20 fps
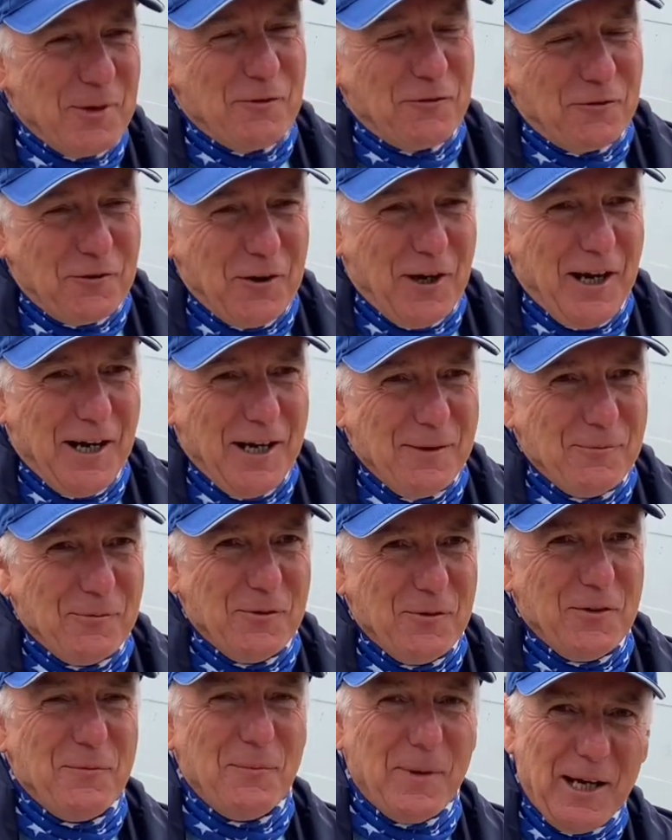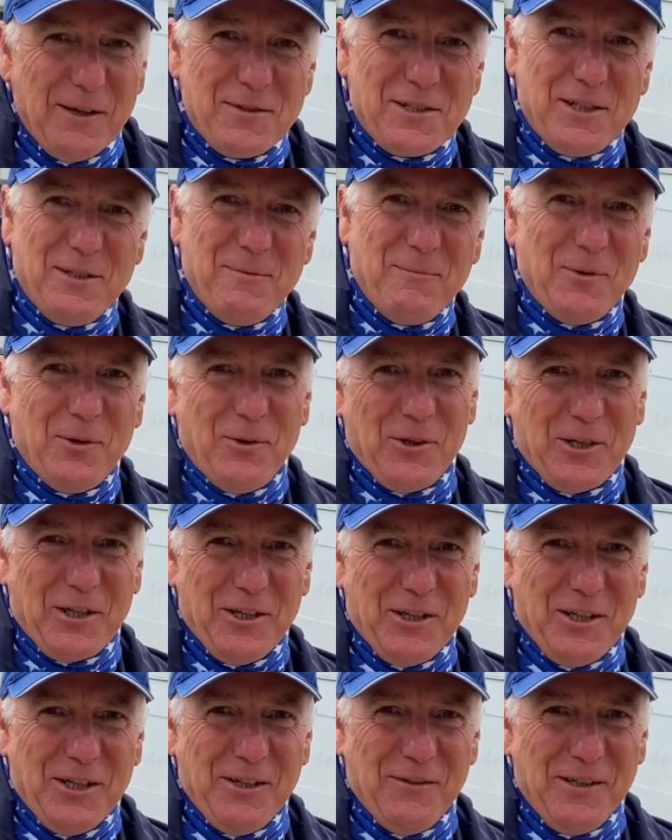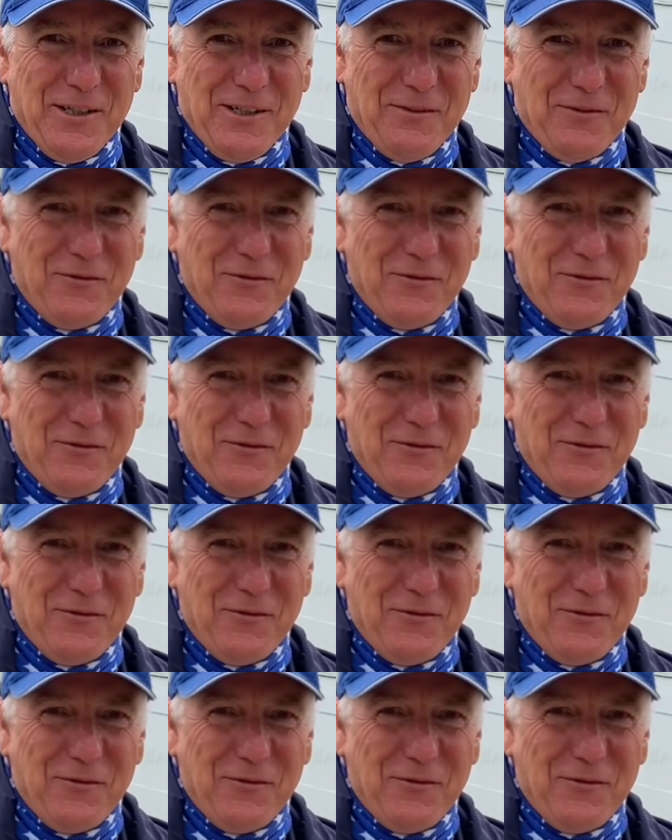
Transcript: frame with mountain bike gearing,